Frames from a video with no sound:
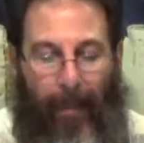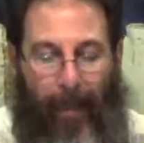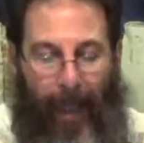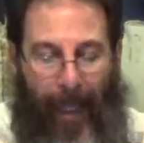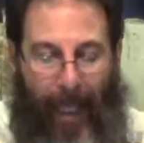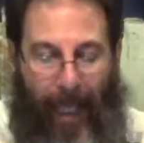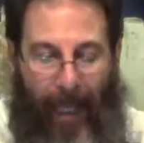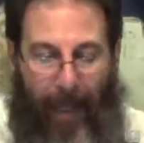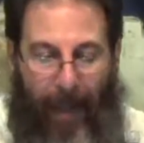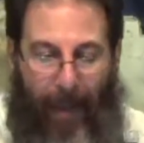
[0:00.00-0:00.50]

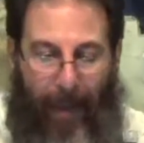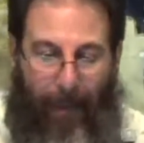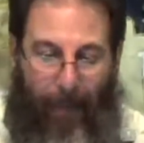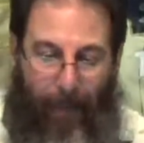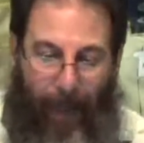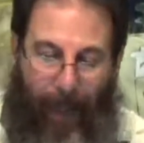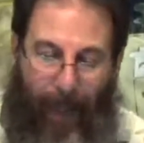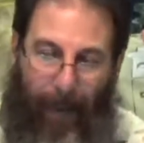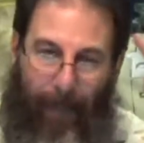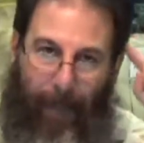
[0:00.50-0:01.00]
But here,
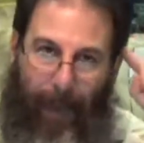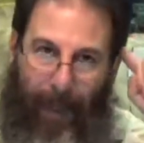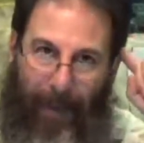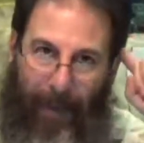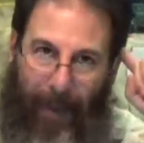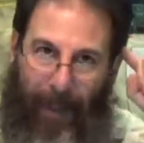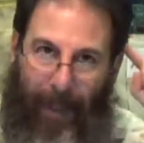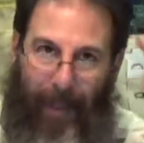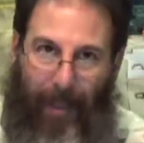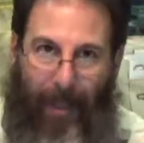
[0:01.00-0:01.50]
what I
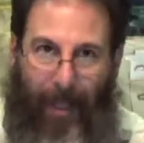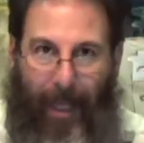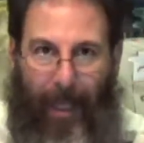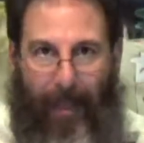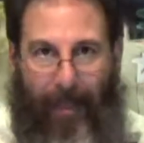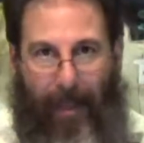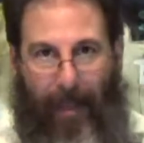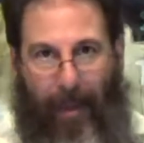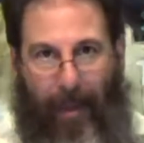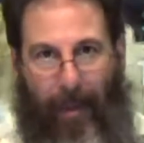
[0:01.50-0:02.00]
want you to see
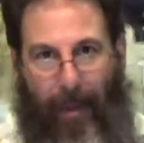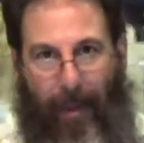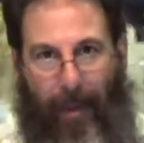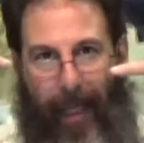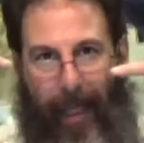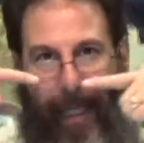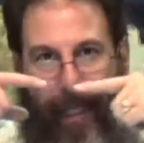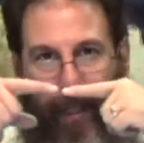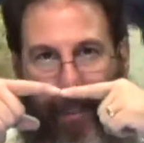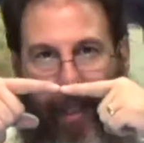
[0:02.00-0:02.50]
is the
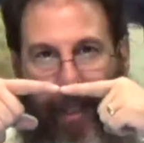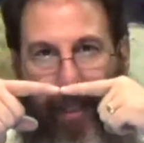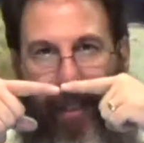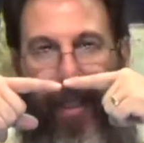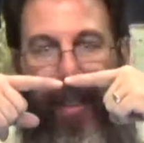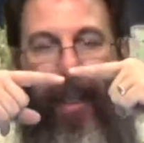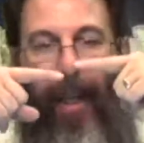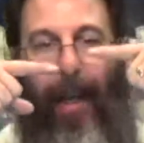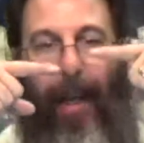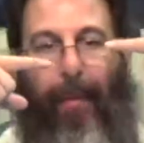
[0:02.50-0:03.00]
correlation
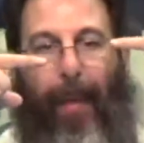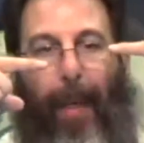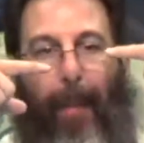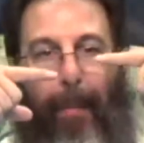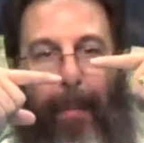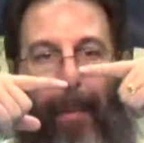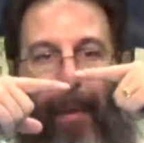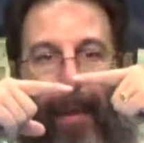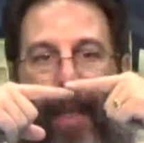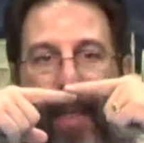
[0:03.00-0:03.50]
of
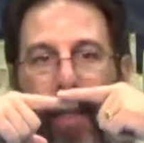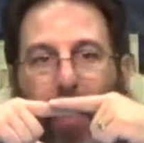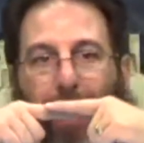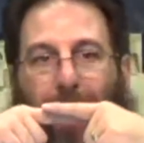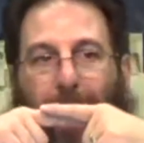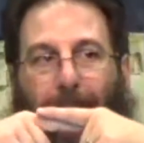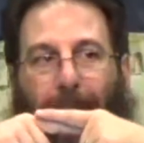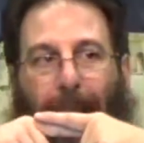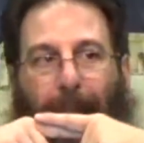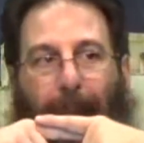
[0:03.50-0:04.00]
him putting a
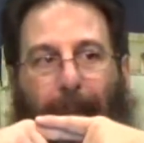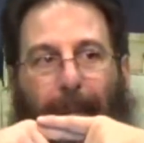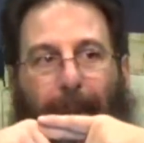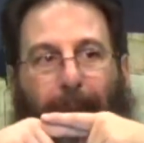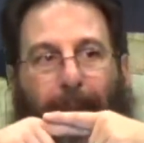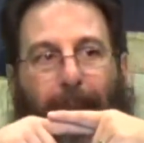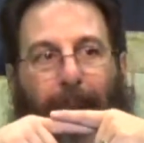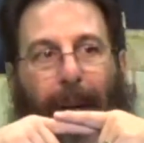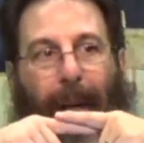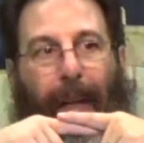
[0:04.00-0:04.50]
name
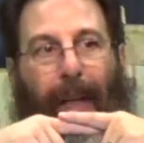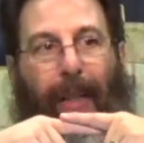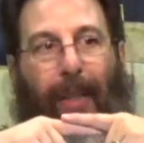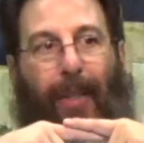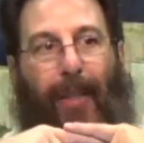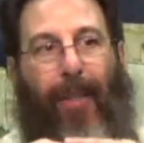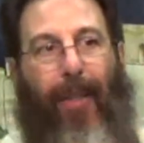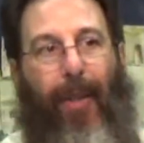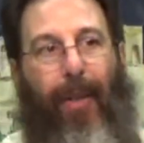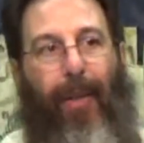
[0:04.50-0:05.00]
on a
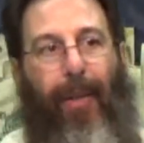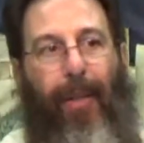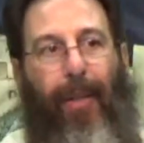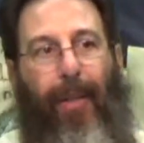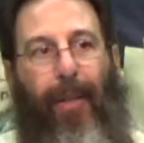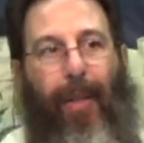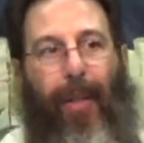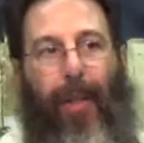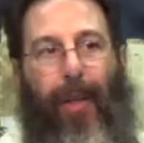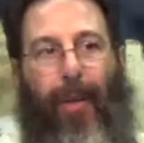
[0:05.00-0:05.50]

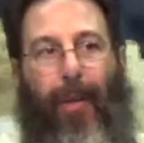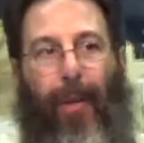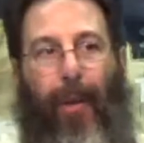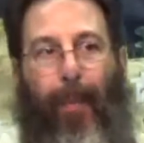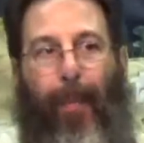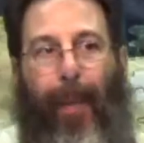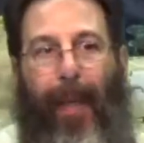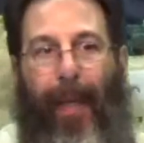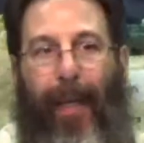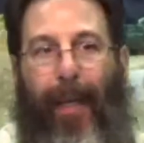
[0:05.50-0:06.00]
certain
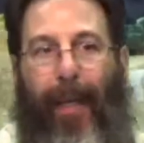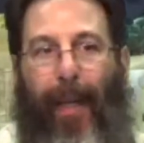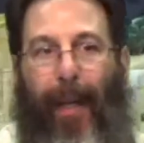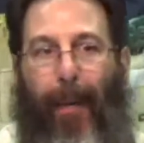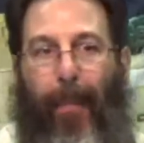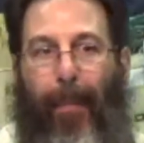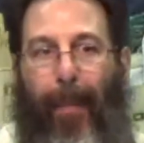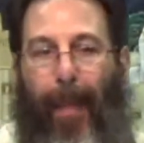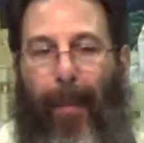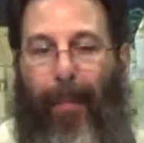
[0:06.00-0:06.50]
grouping
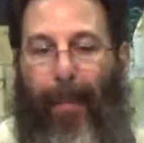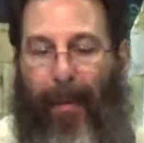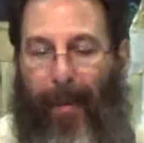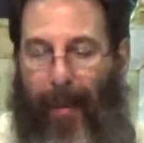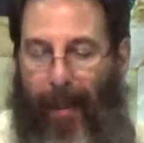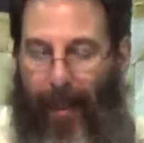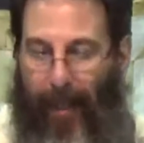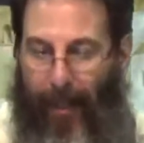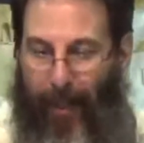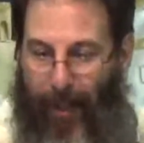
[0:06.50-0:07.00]
of
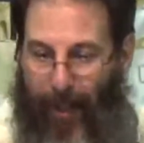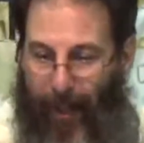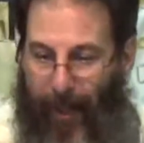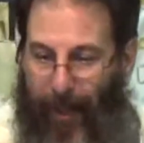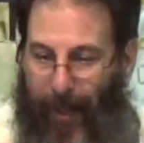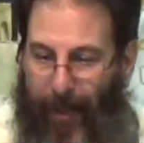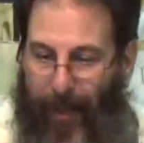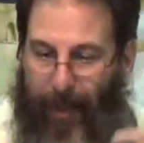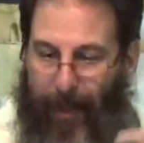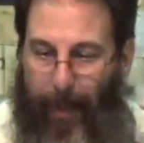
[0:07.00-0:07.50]
people,
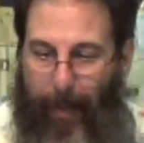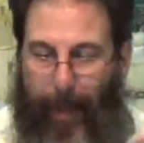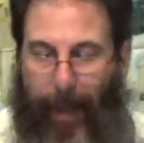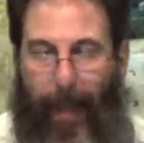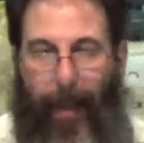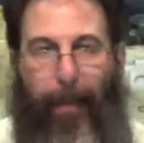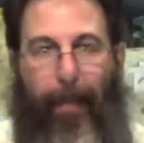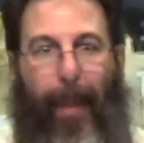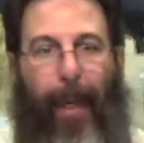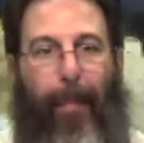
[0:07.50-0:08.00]
certain
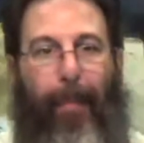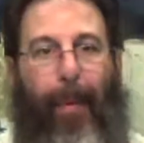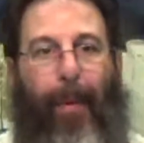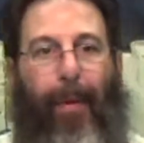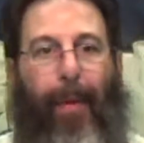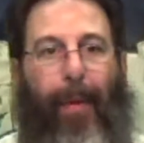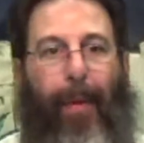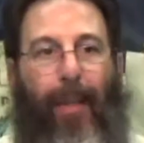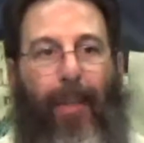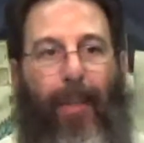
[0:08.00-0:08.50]
grouping of
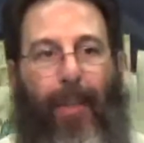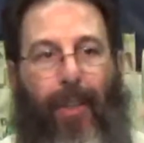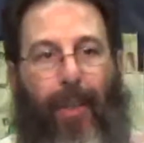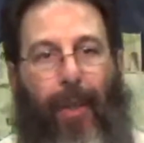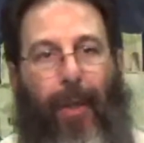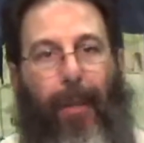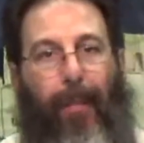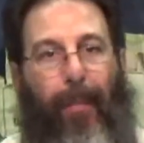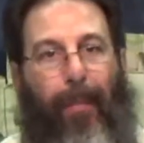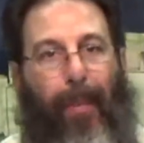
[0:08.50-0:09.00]
people,
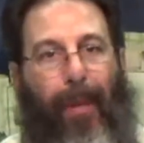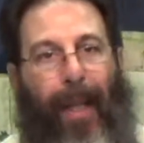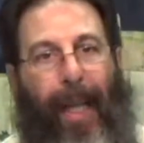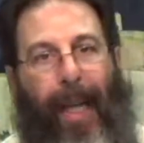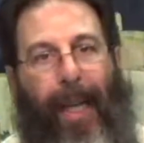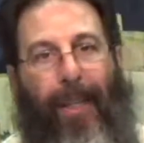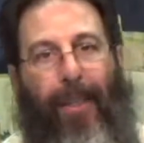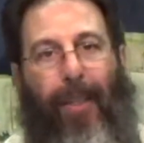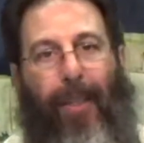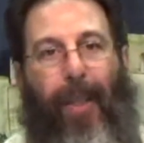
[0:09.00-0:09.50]
certain
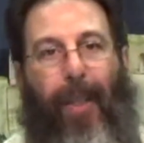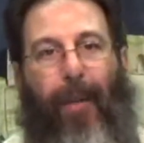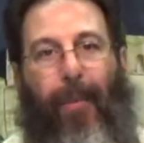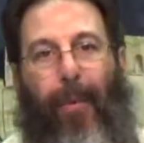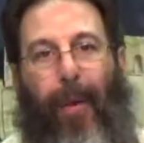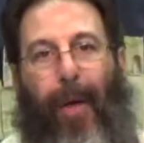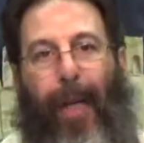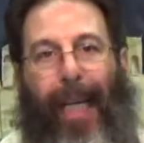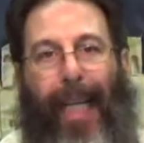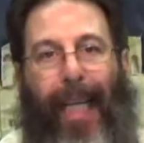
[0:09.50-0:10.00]
place
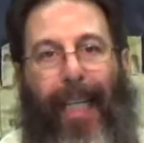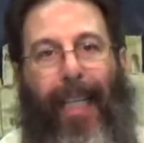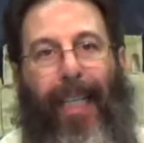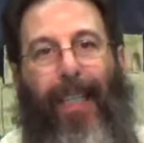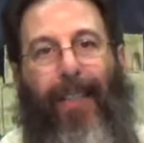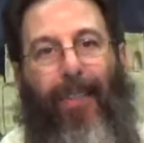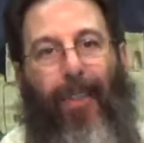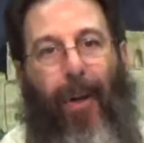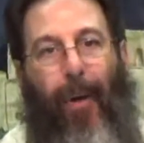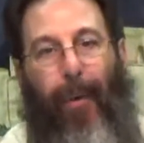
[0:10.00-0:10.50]
where
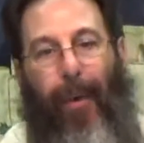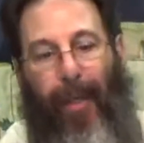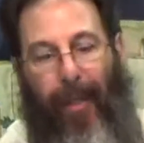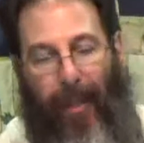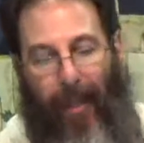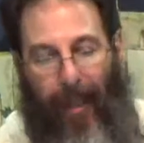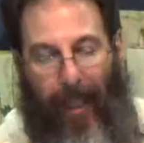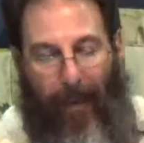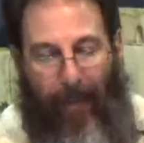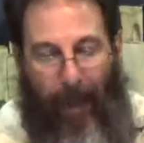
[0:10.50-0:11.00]
he's going
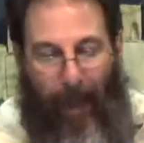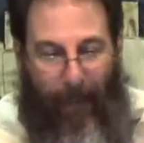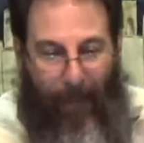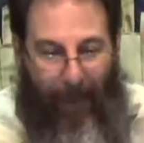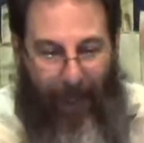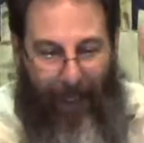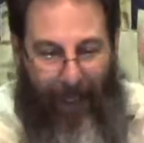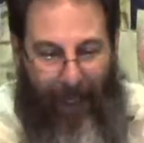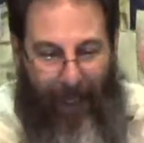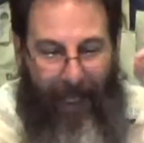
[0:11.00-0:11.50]
to live,
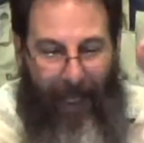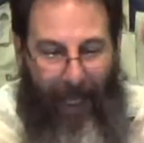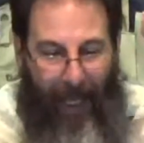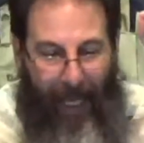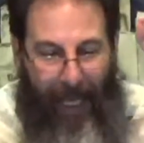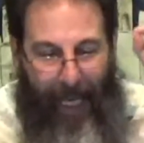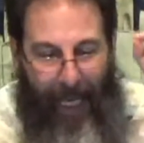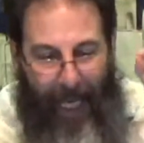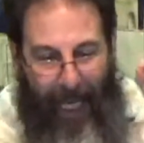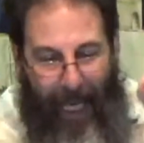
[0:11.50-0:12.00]
where he said
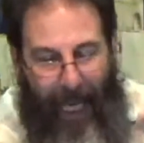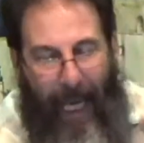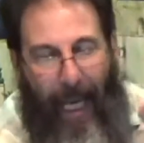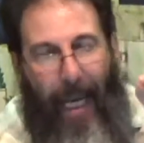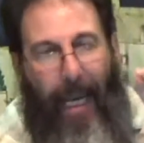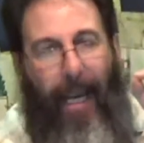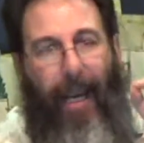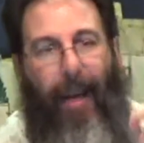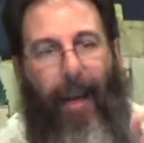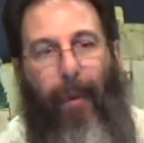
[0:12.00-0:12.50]

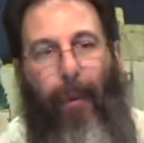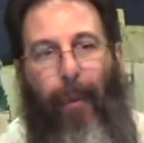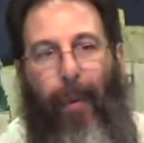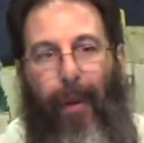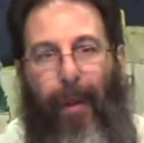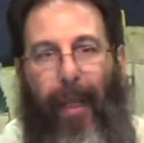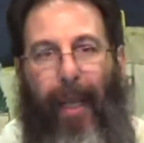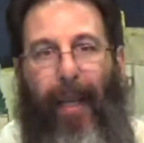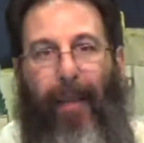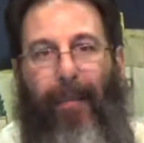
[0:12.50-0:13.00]
he
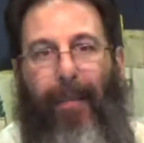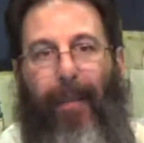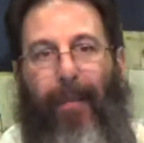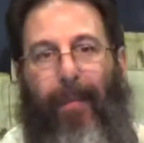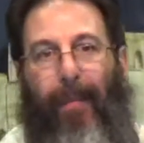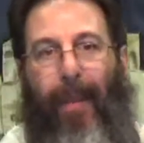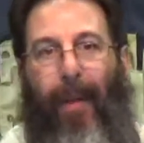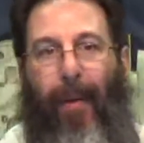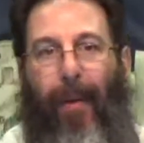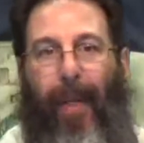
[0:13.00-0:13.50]
will live,
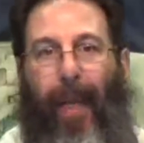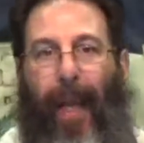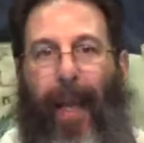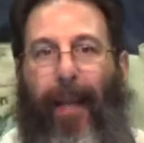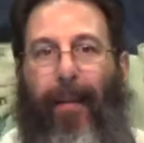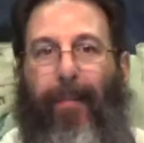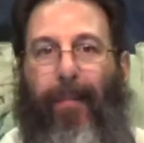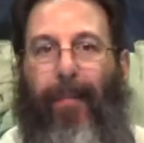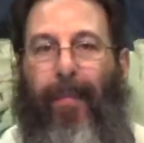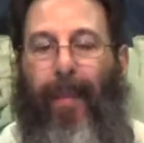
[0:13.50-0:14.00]

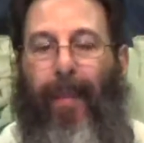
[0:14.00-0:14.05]
okay?